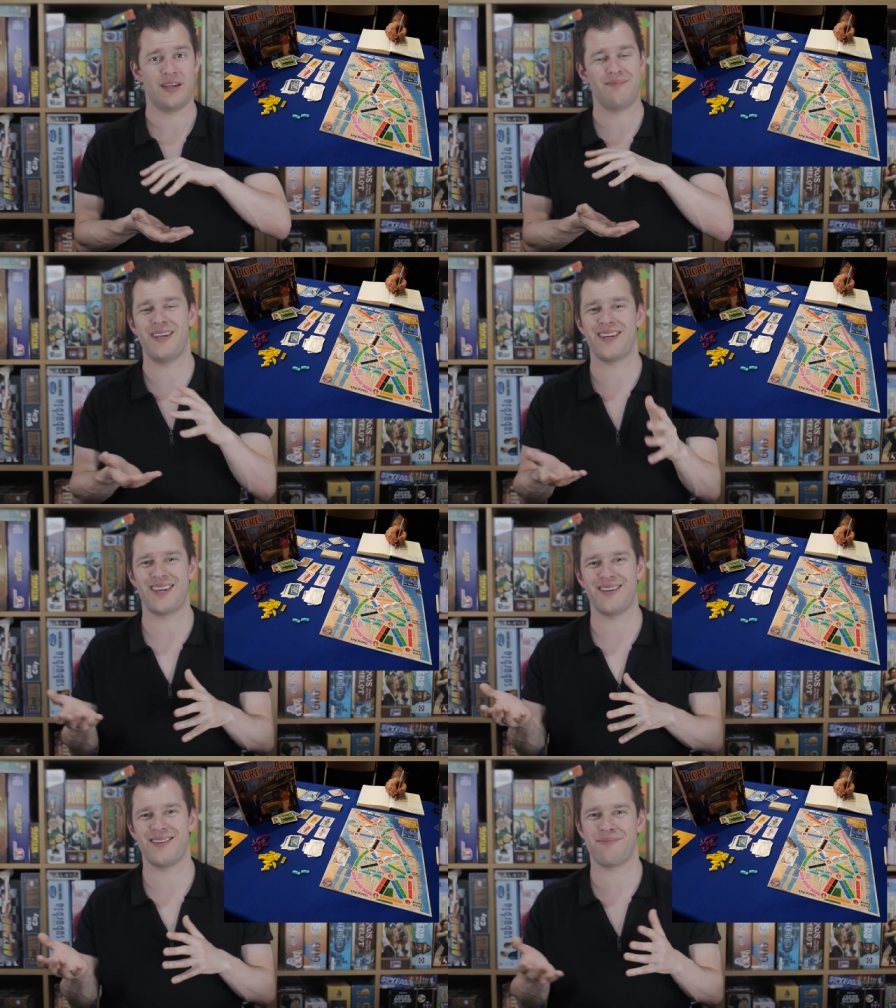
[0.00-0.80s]
The
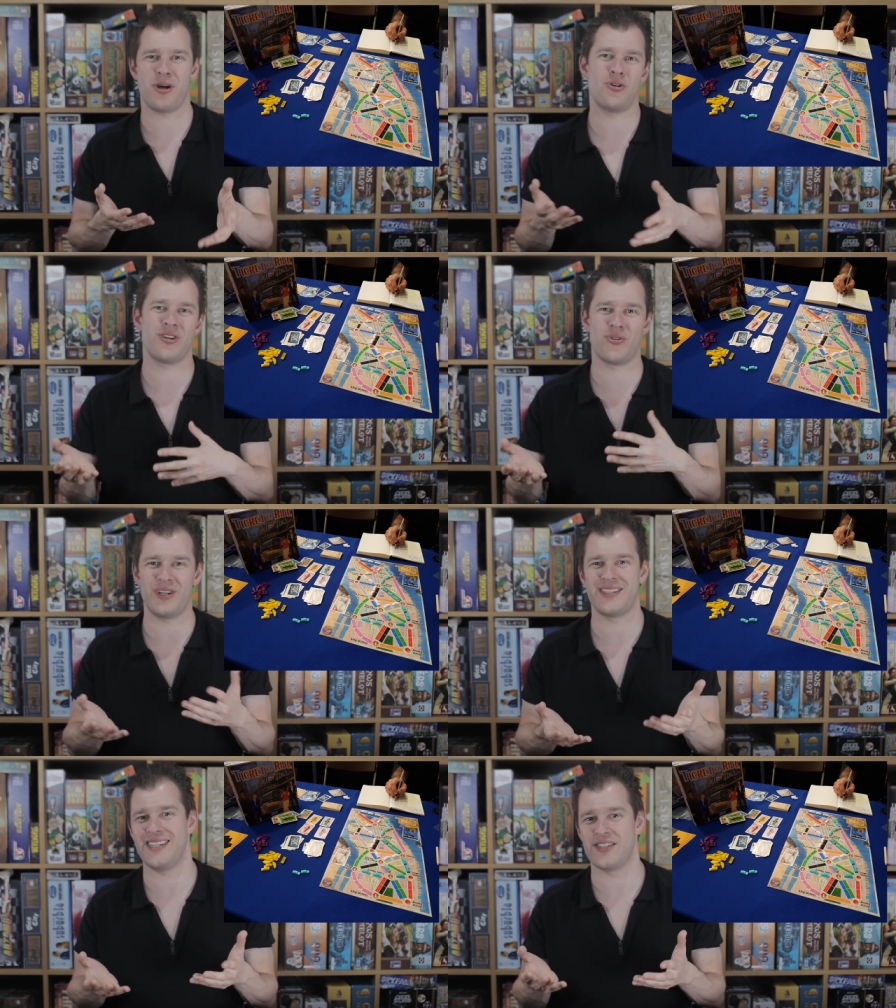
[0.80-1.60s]
component
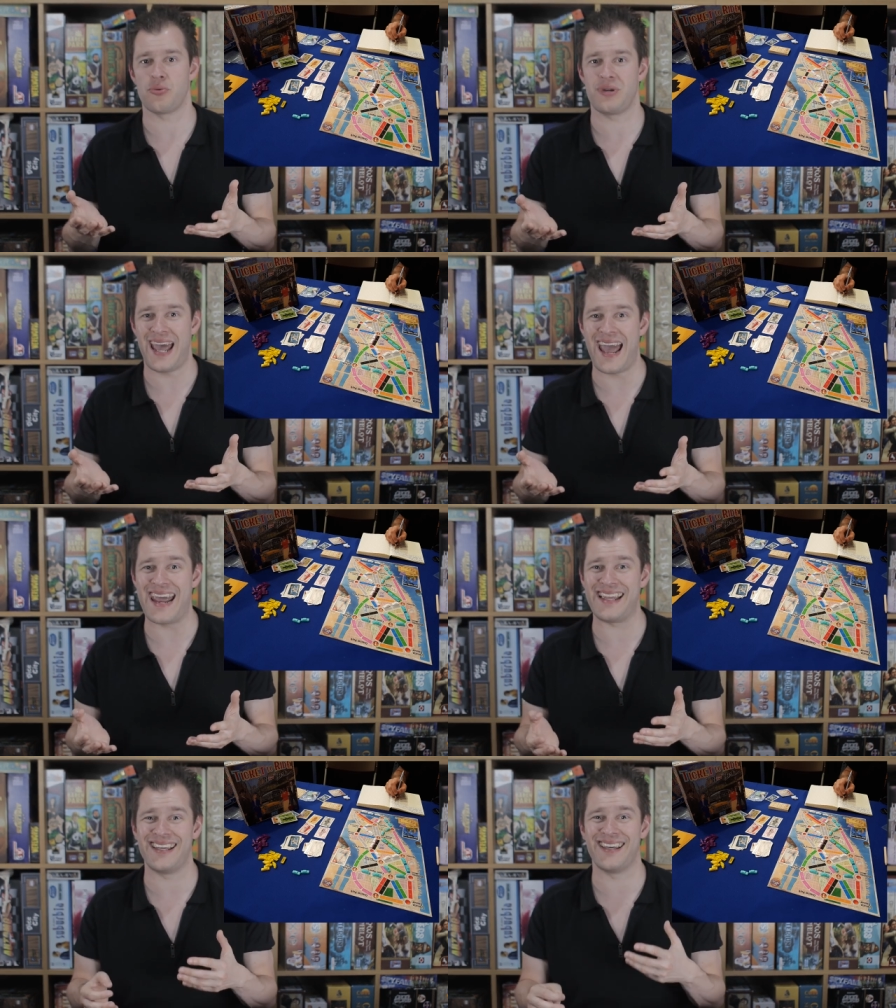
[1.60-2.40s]
quality is
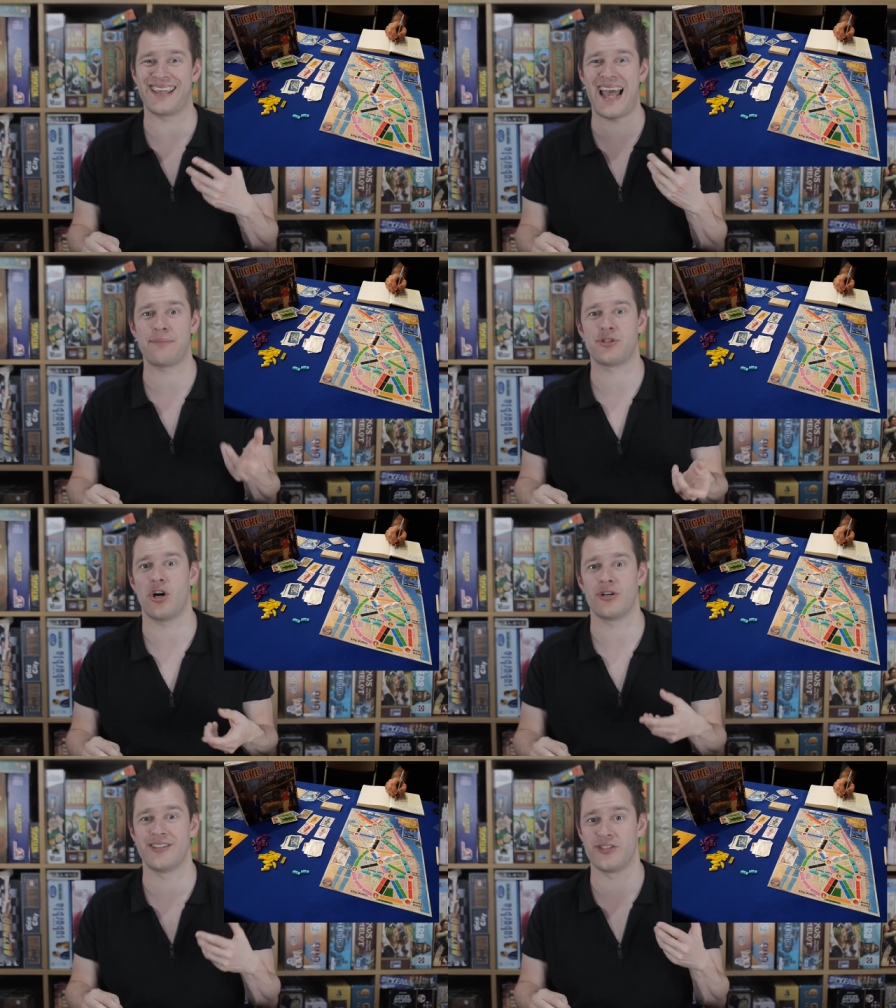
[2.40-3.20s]
okay. The cabs
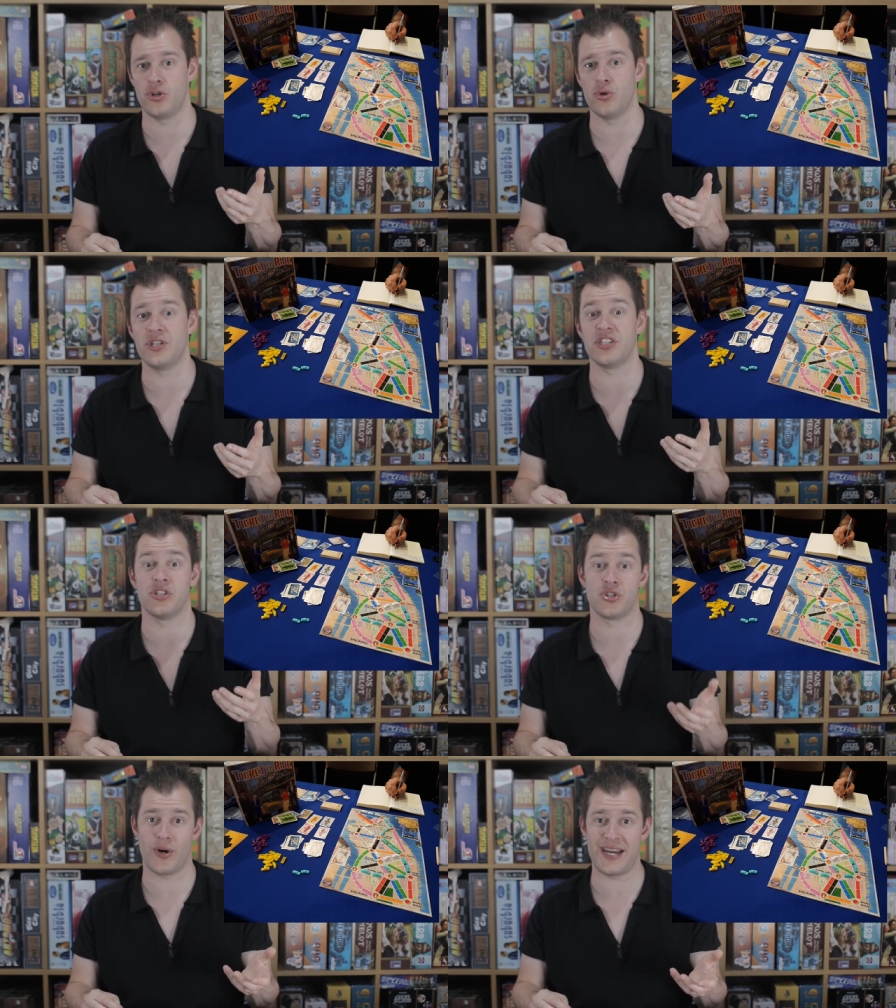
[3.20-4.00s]
aren't as good as the
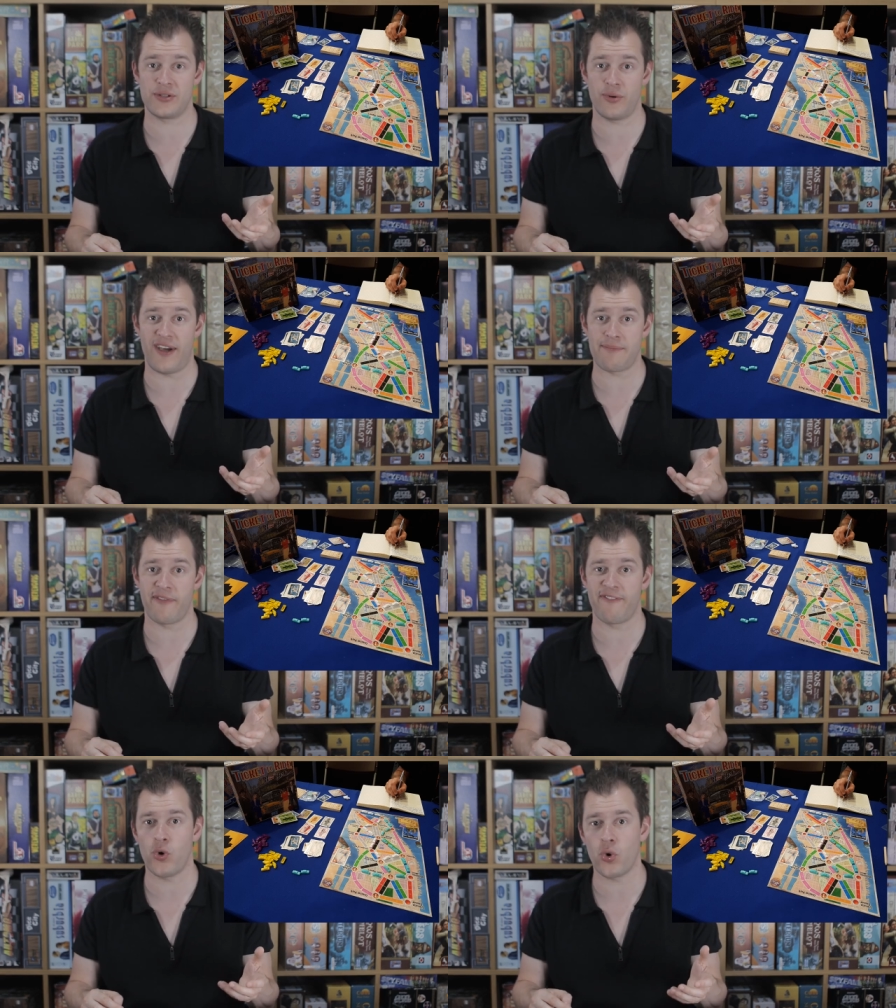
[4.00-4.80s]
trains we've had
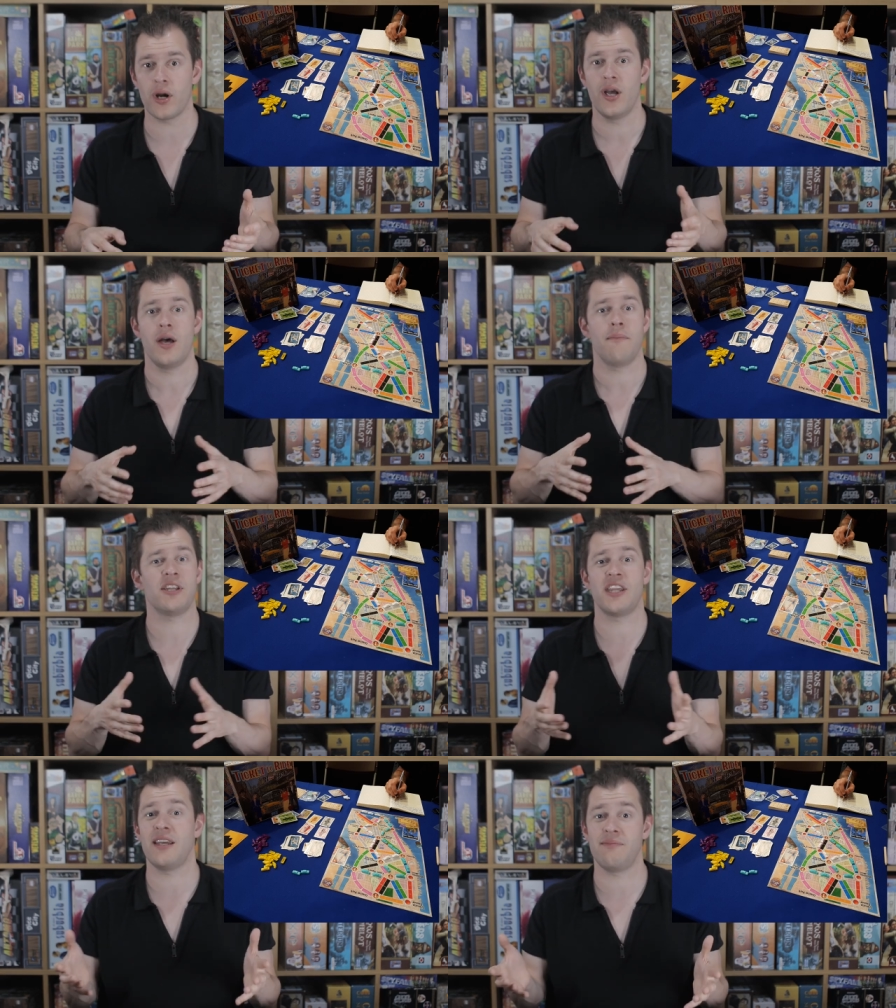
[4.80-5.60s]
before,
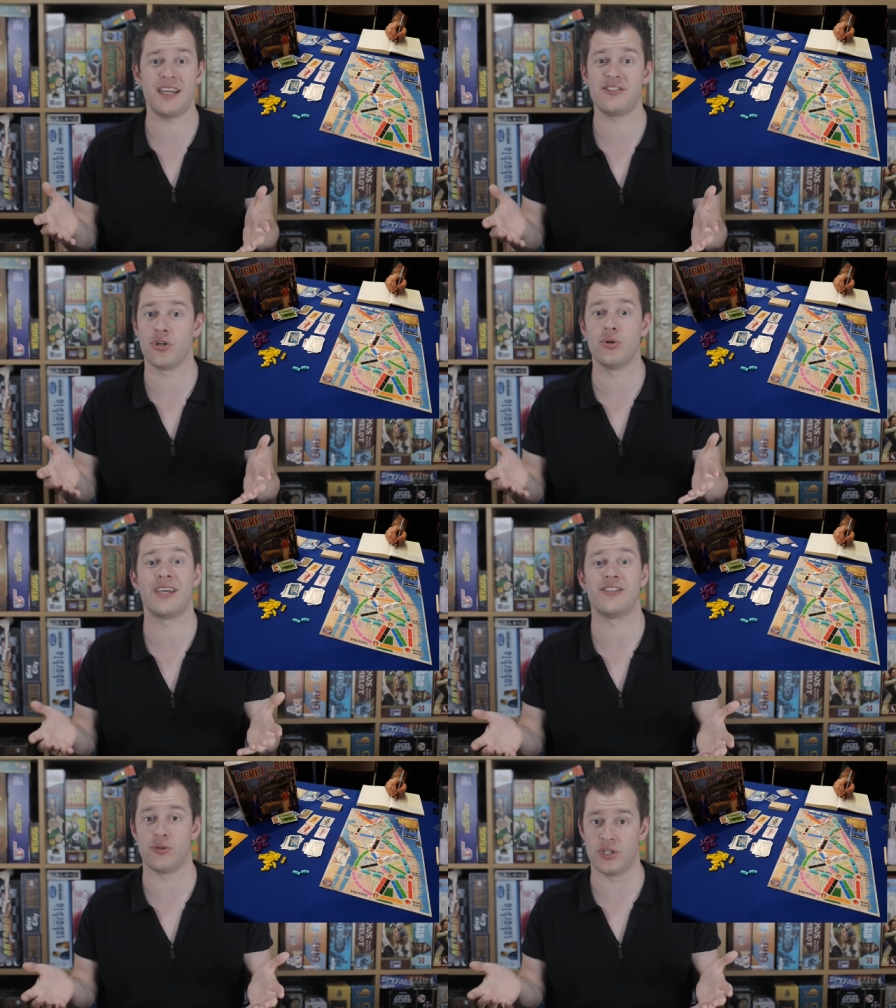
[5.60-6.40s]
but they do
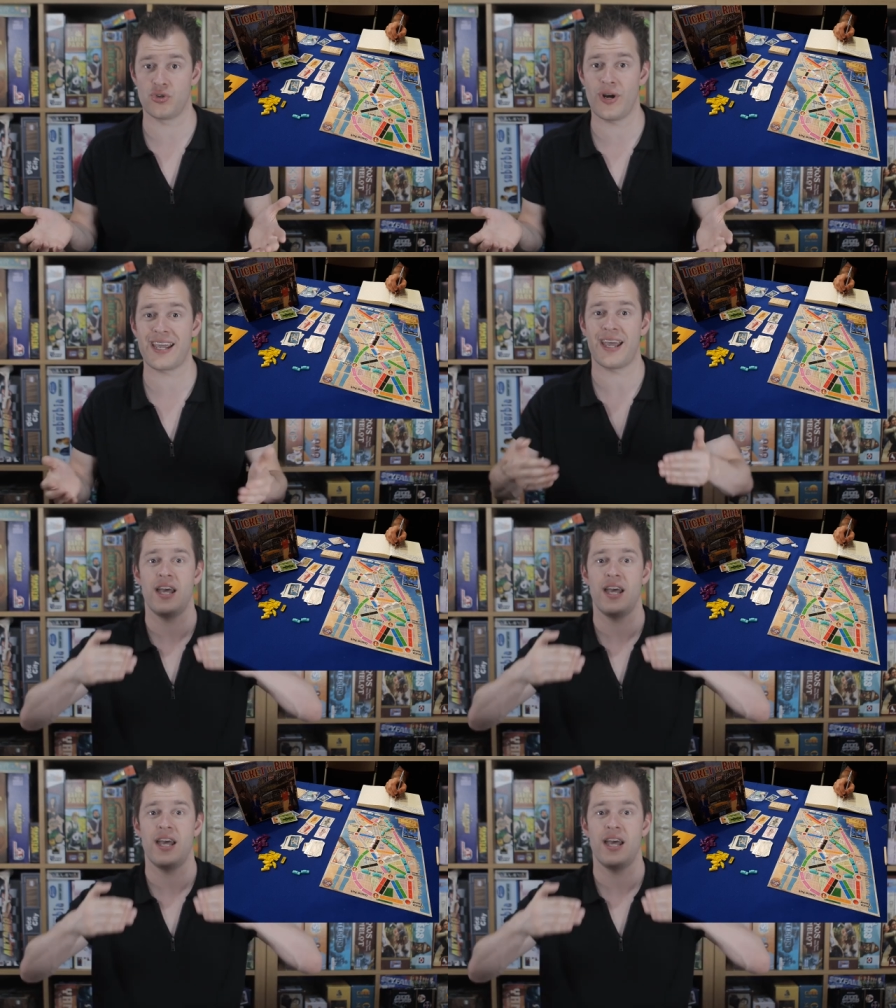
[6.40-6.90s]
the trick.